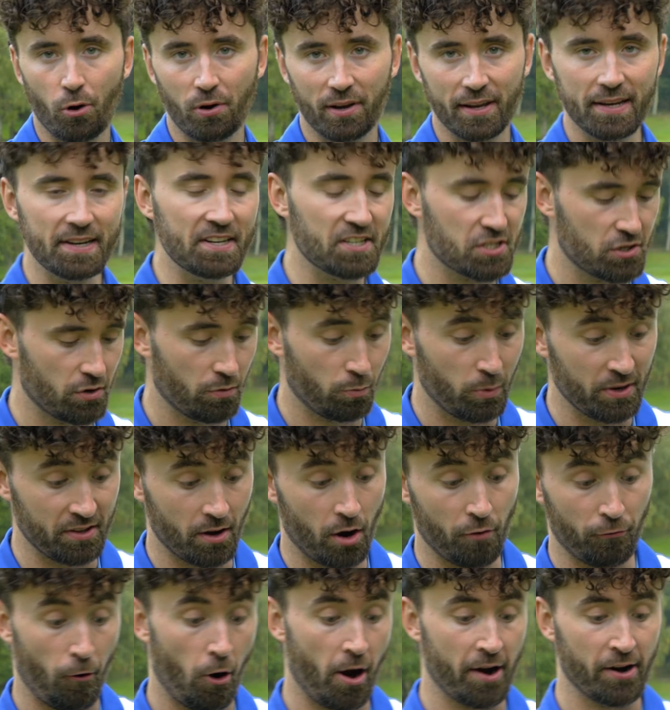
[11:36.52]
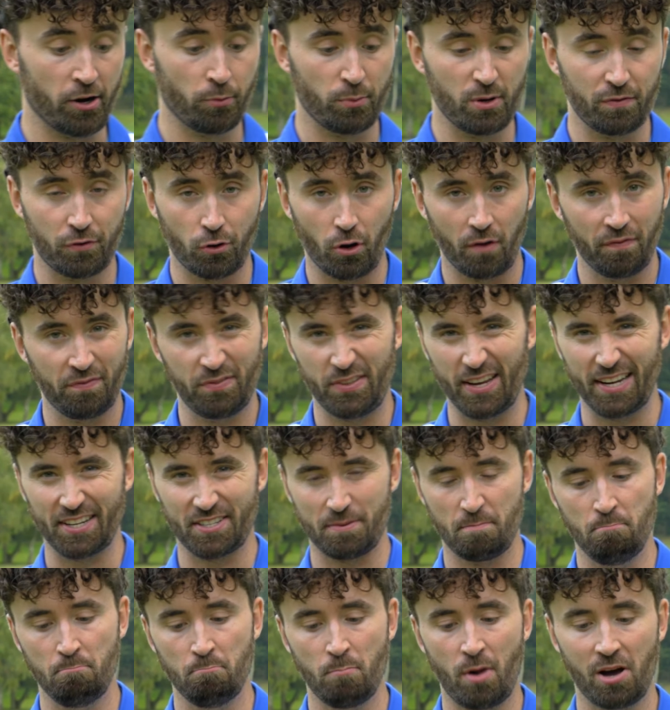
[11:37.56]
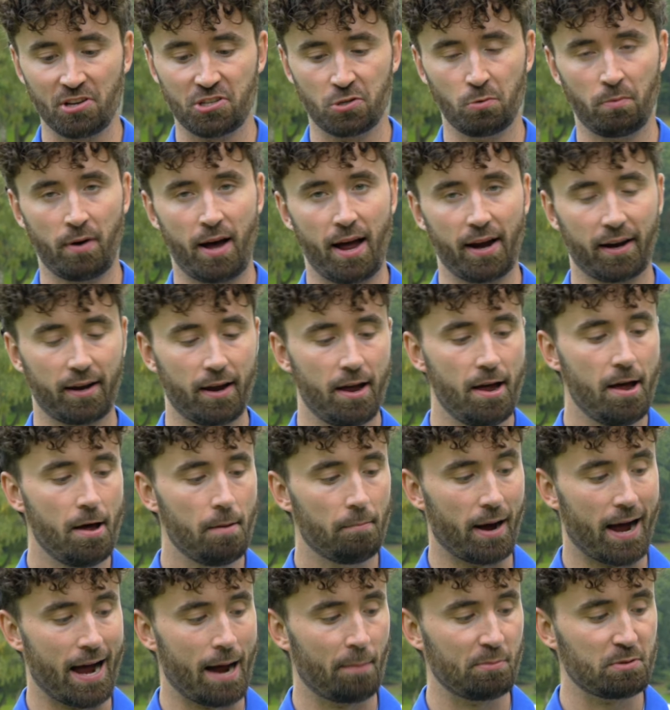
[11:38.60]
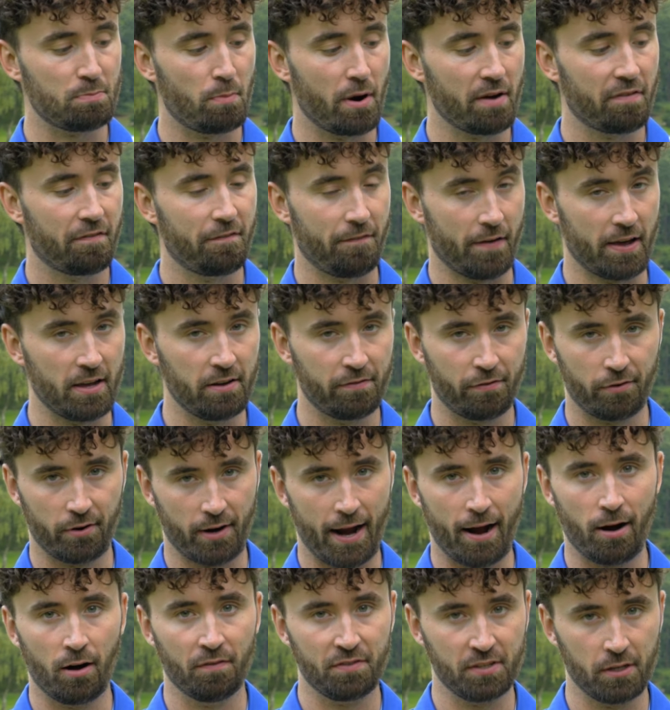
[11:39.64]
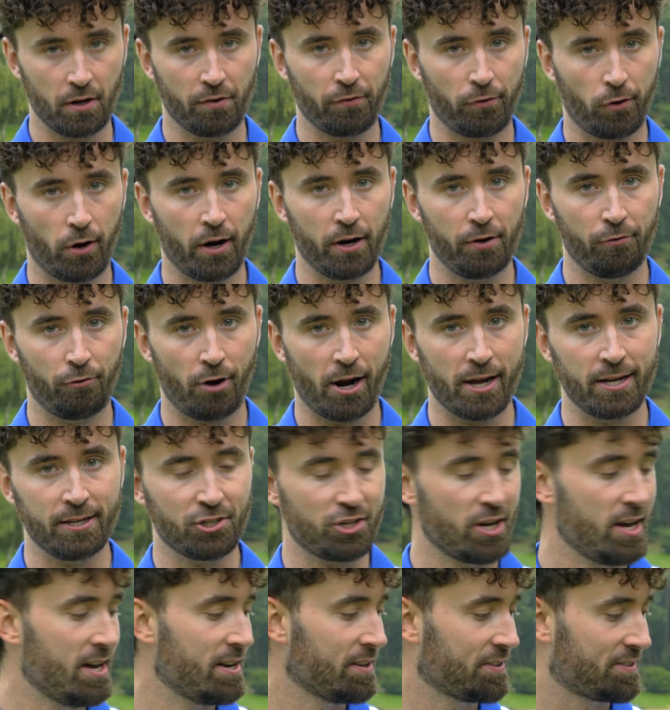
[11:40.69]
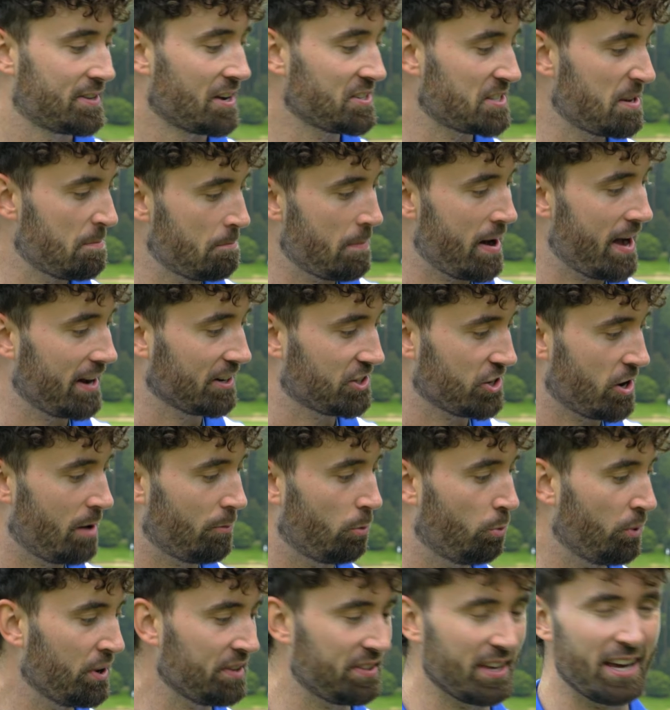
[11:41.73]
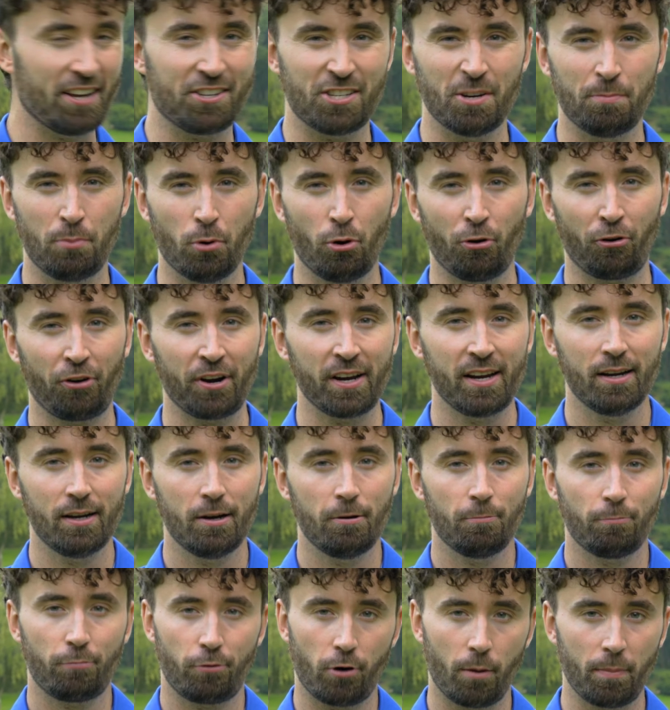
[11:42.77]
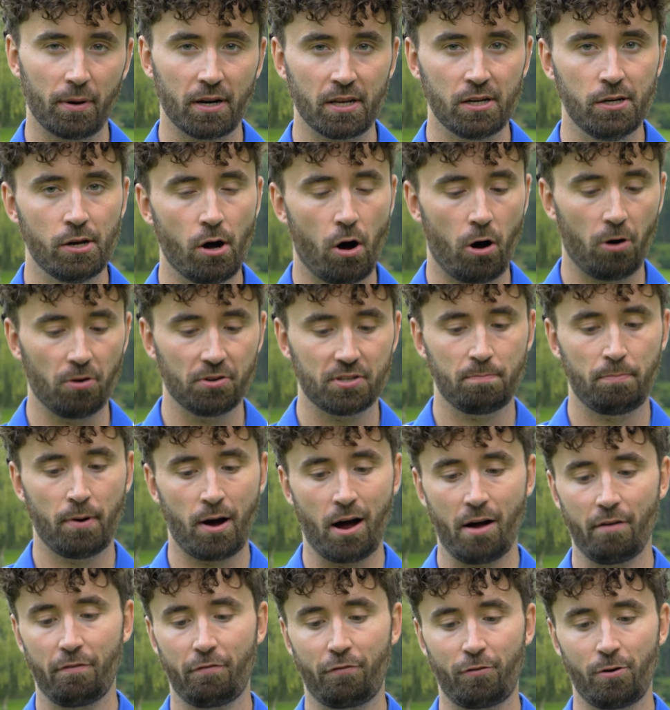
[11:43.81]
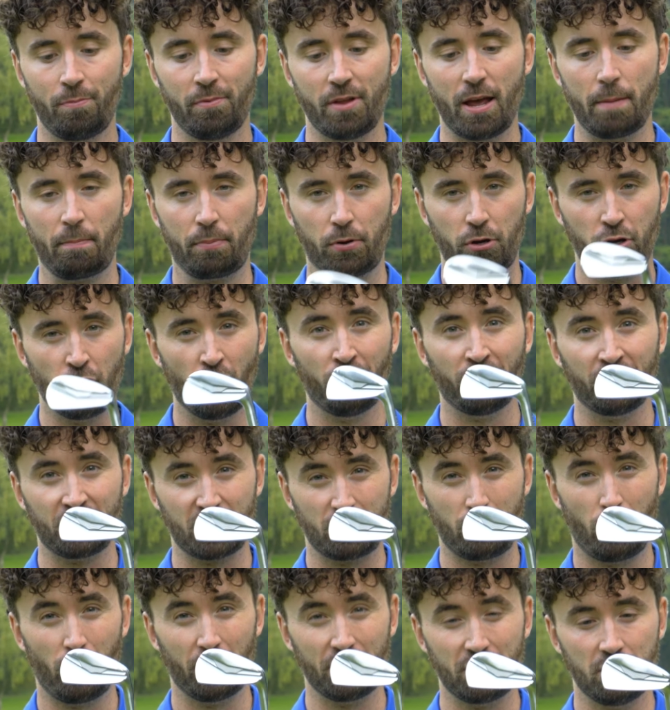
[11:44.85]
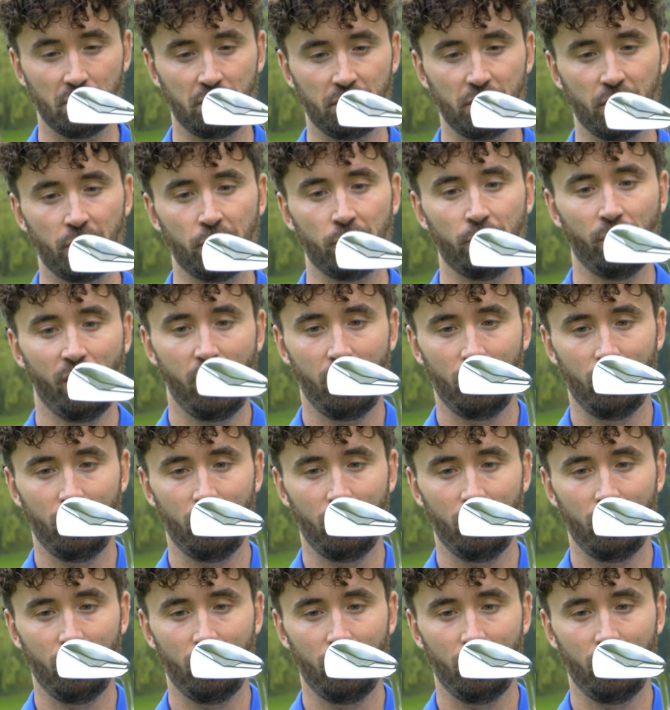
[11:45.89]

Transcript: not least, with Orion, we've got this muscle back. Perhaps my favorite out of the Orion range. Does it match up with Itobori? Probably not, but from a purist point of view,